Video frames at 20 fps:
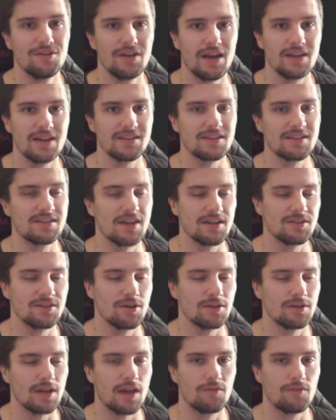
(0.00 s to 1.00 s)
As I said, not
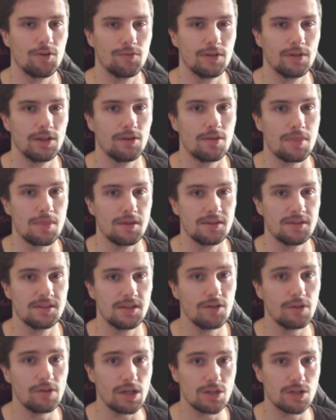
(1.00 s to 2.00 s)
every video in this
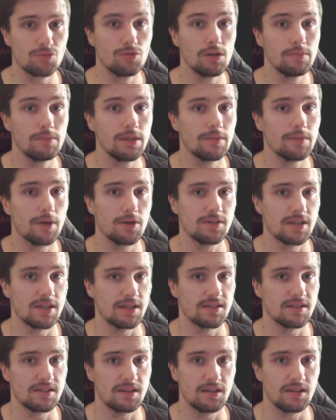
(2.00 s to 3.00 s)
series will be about
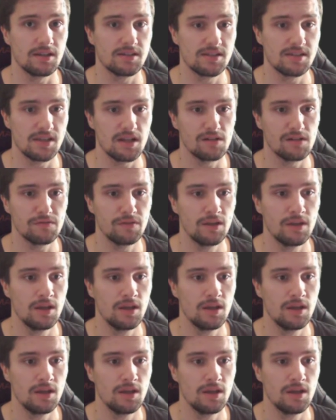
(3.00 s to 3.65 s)
testing itself,